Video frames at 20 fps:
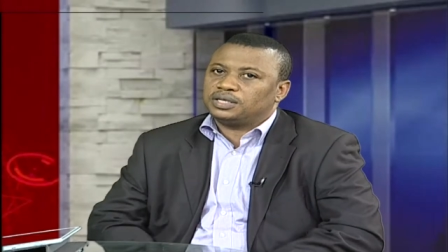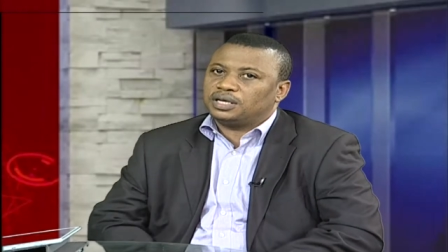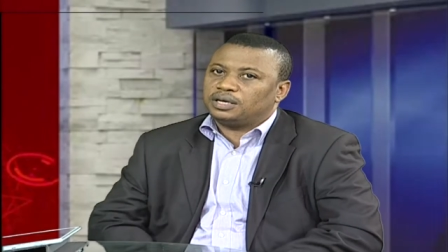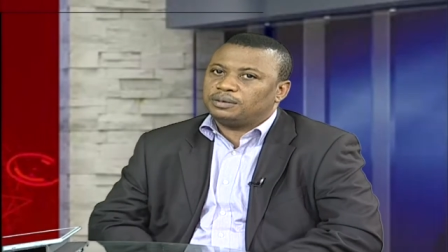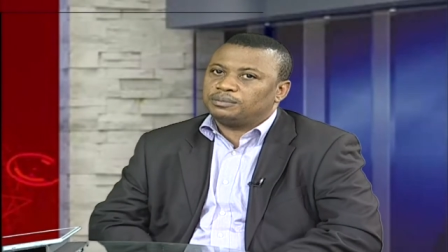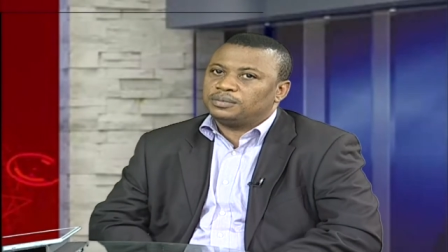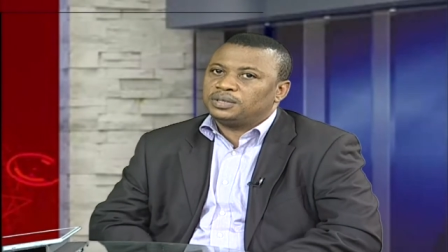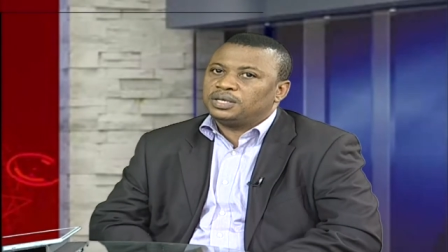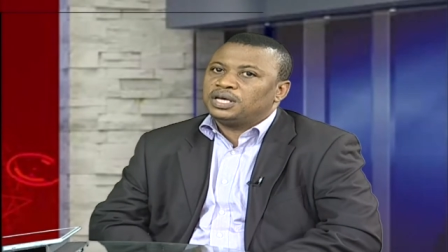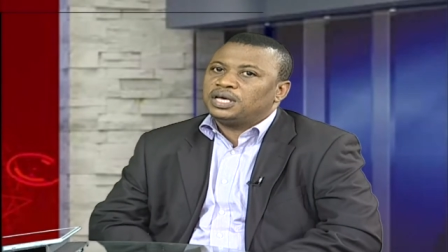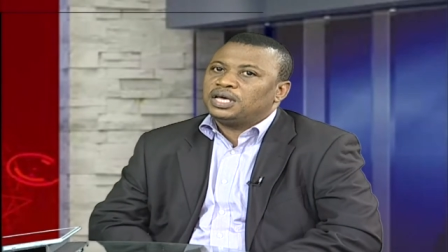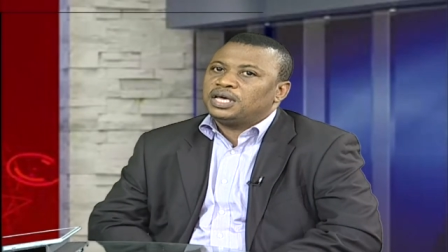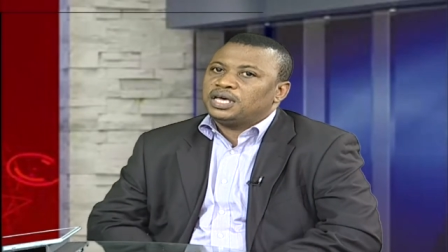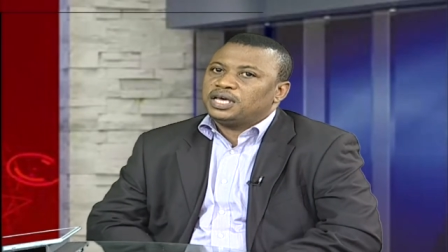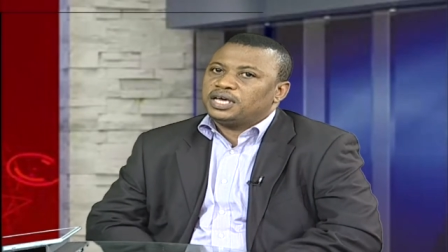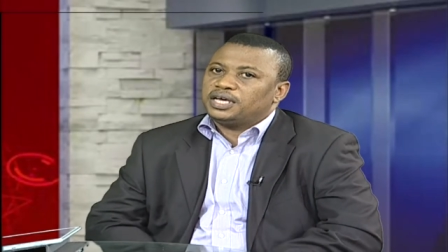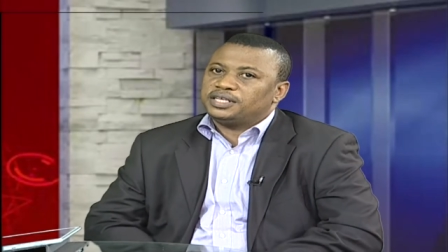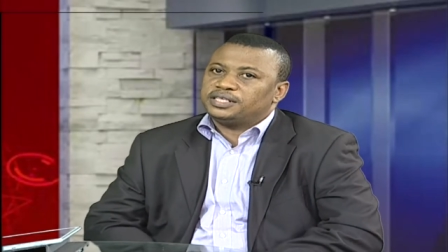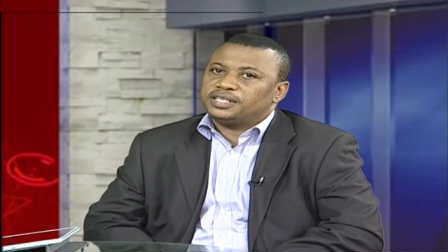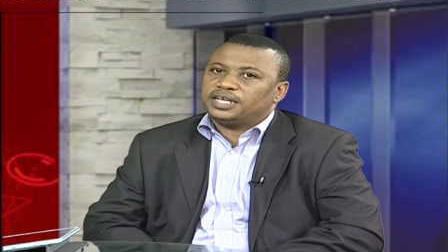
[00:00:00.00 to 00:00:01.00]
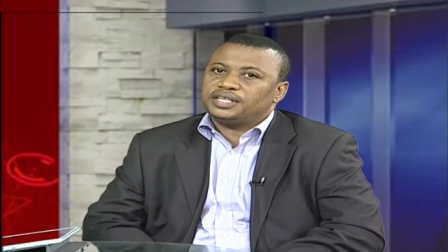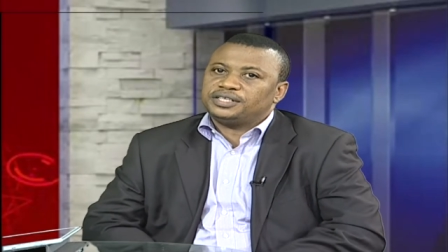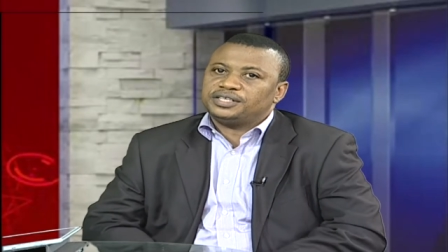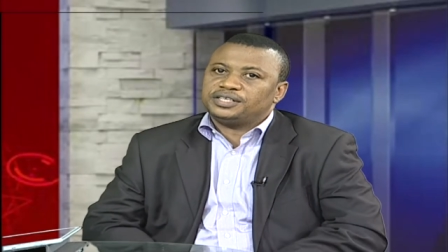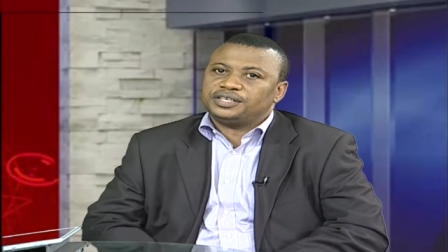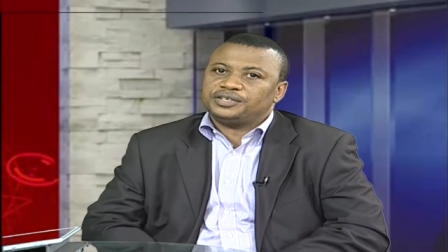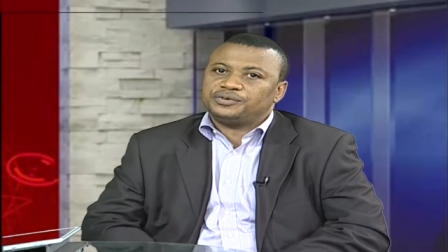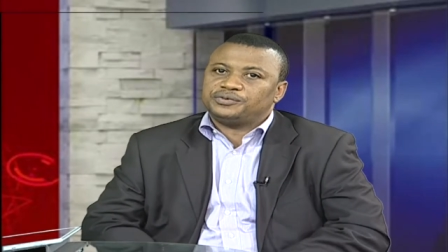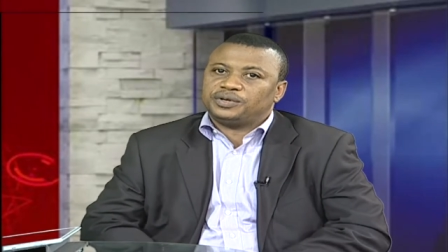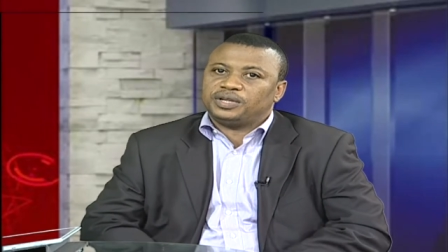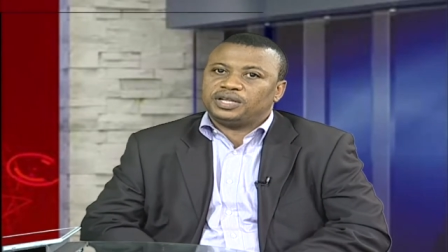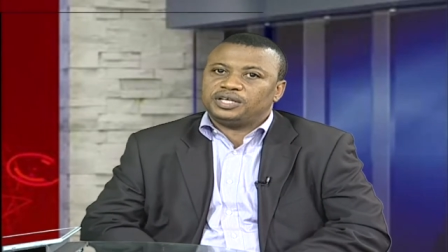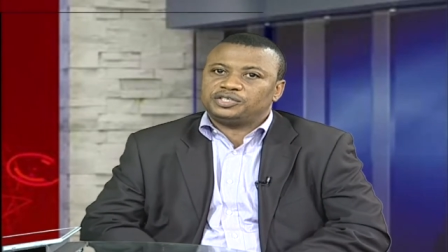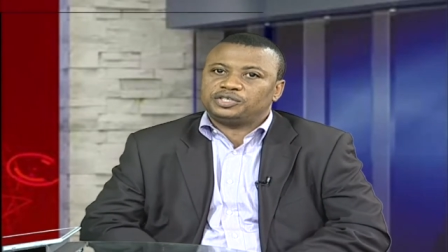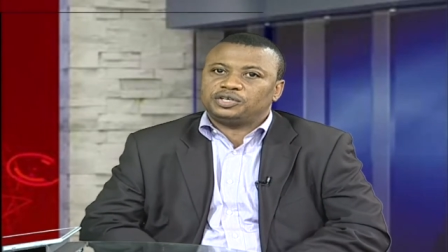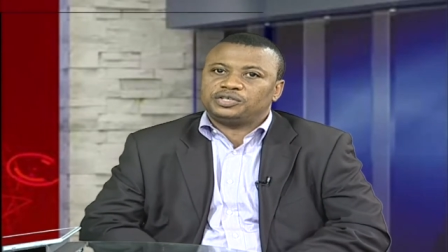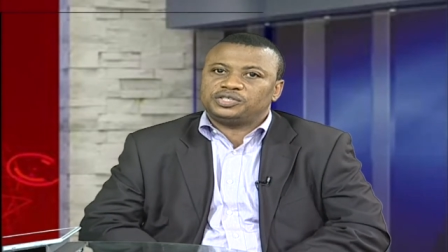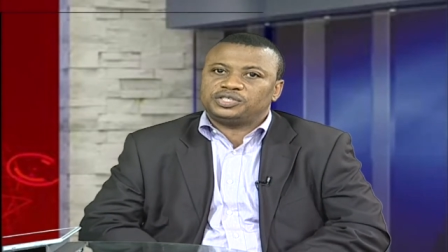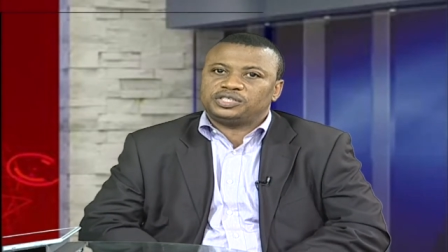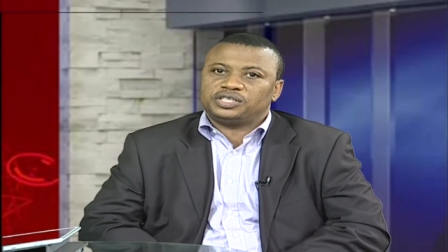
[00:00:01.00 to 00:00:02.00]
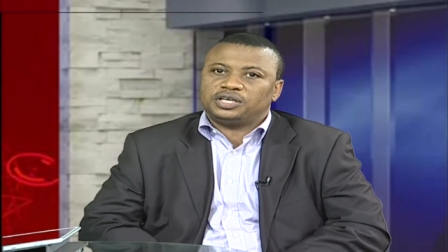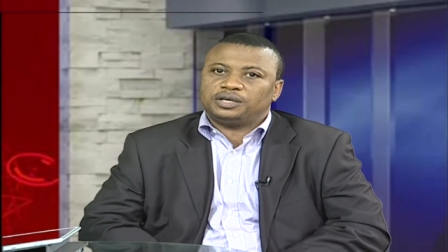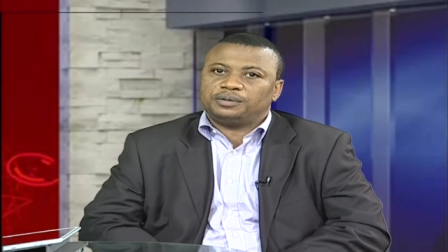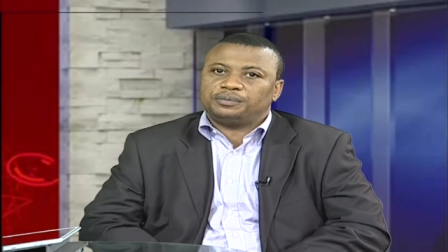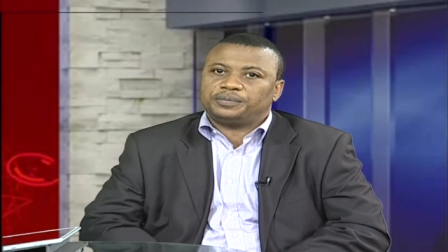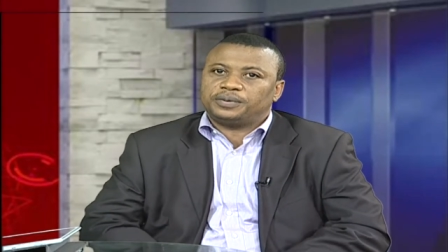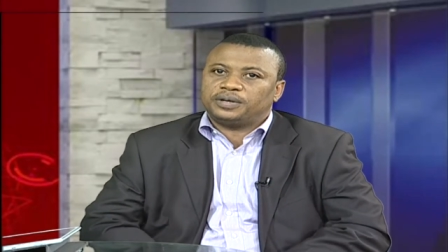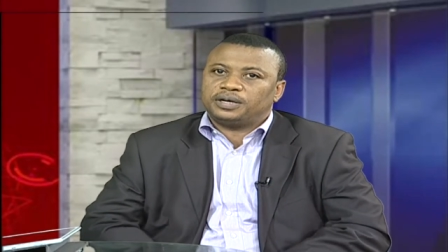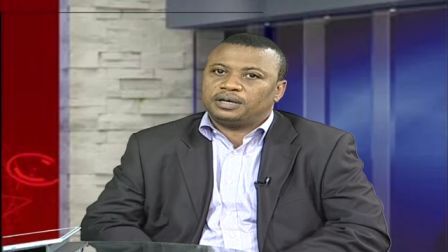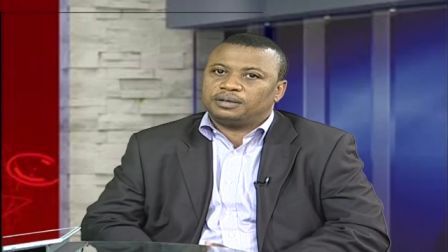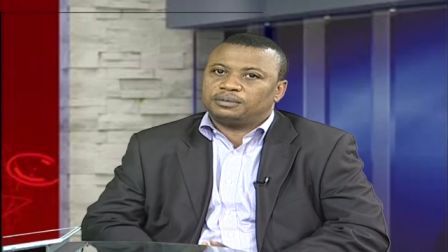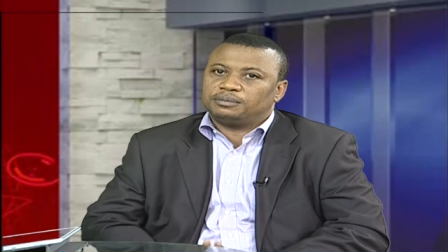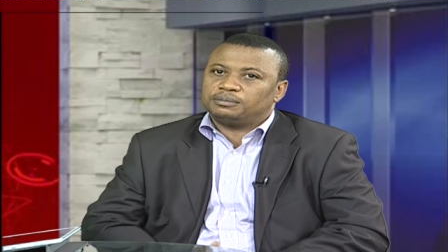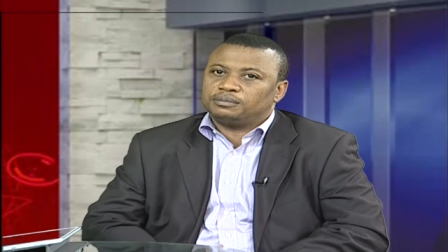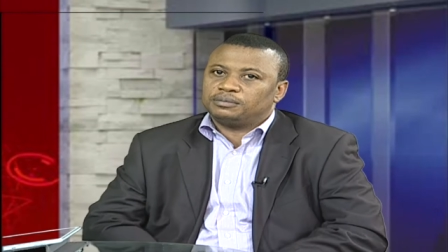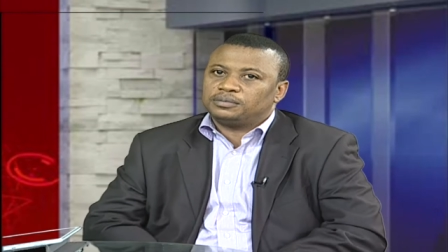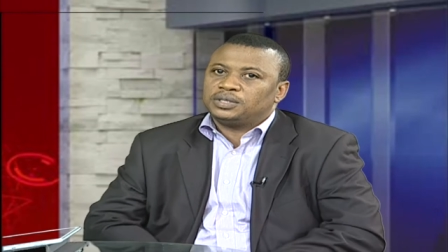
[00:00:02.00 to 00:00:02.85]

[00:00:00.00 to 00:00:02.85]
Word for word: um, in any relationship, um,